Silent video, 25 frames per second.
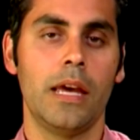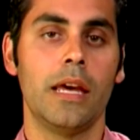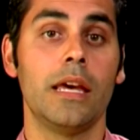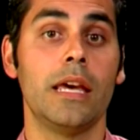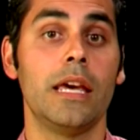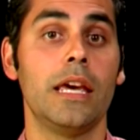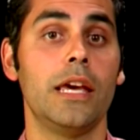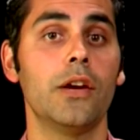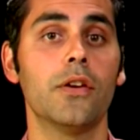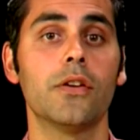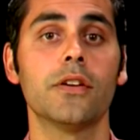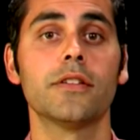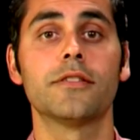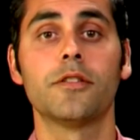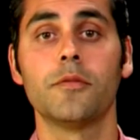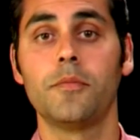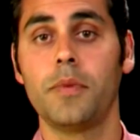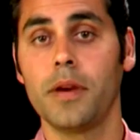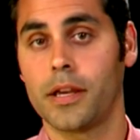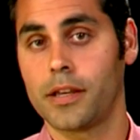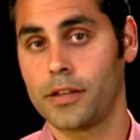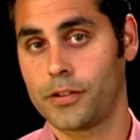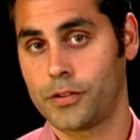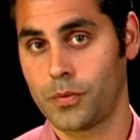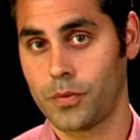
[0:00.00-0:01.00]
Here's the
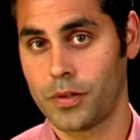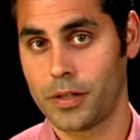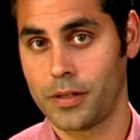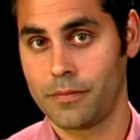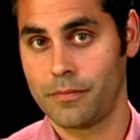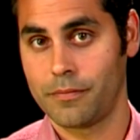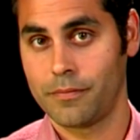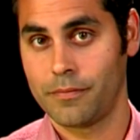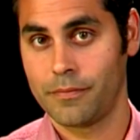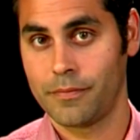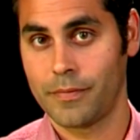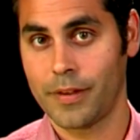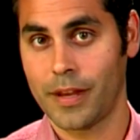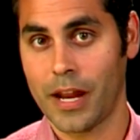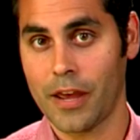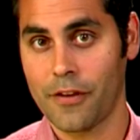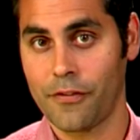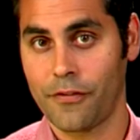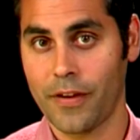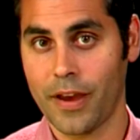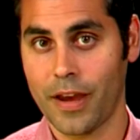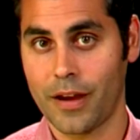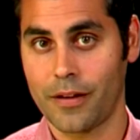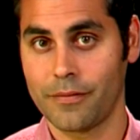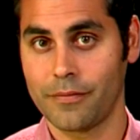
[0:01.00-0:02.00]
biggest one that I
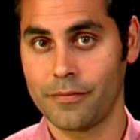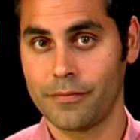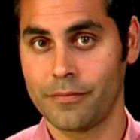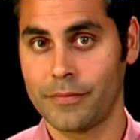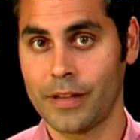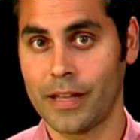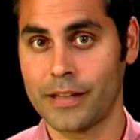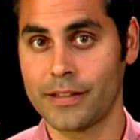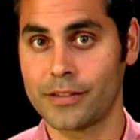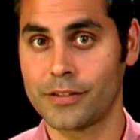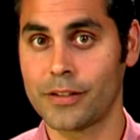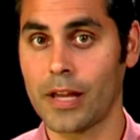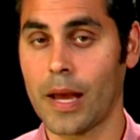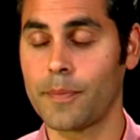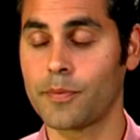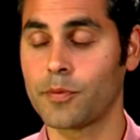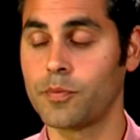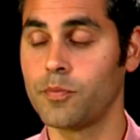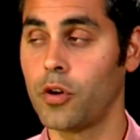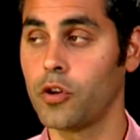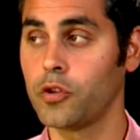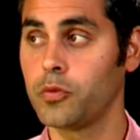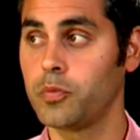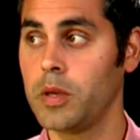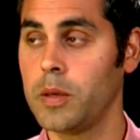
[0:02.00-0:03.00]
found that stops
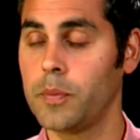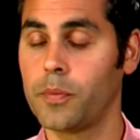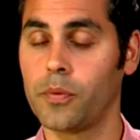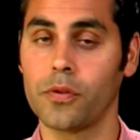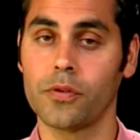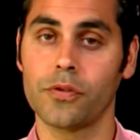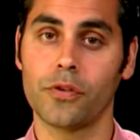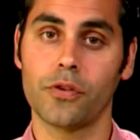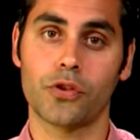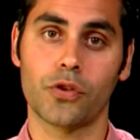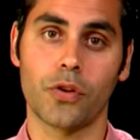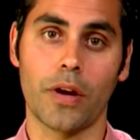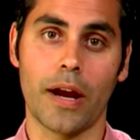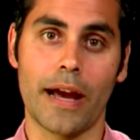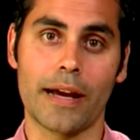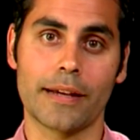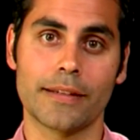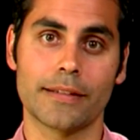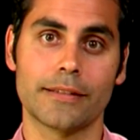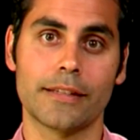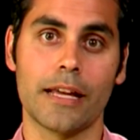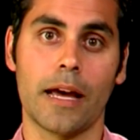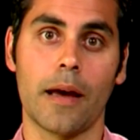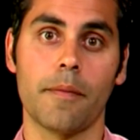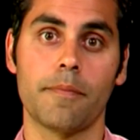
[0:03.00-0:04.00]
most people in their tracks,
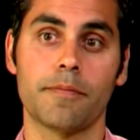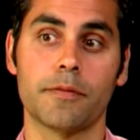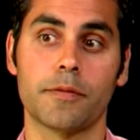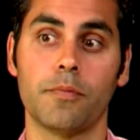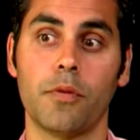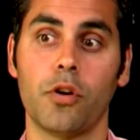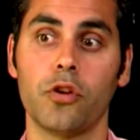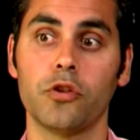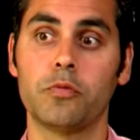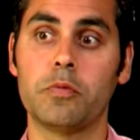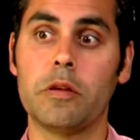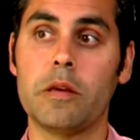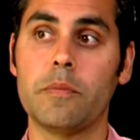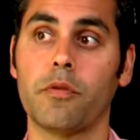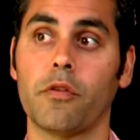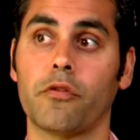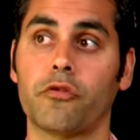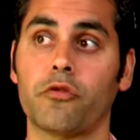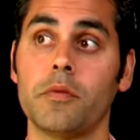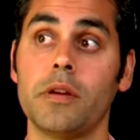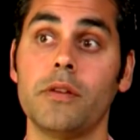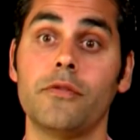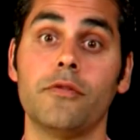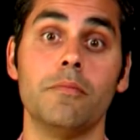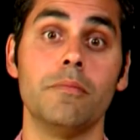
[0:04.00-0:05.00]
stops most people
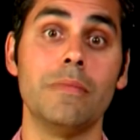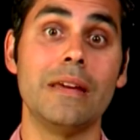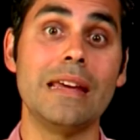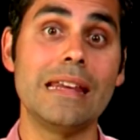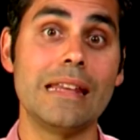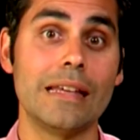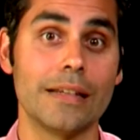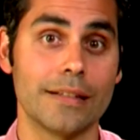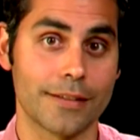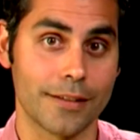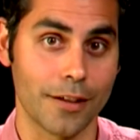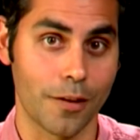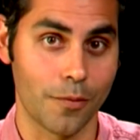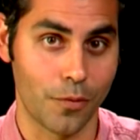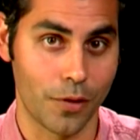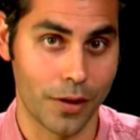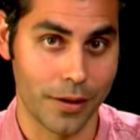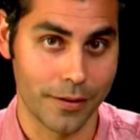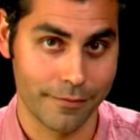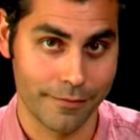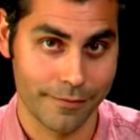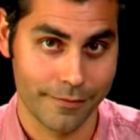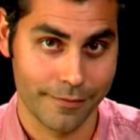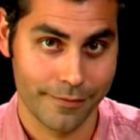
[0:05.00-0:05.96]
from even meeting someone.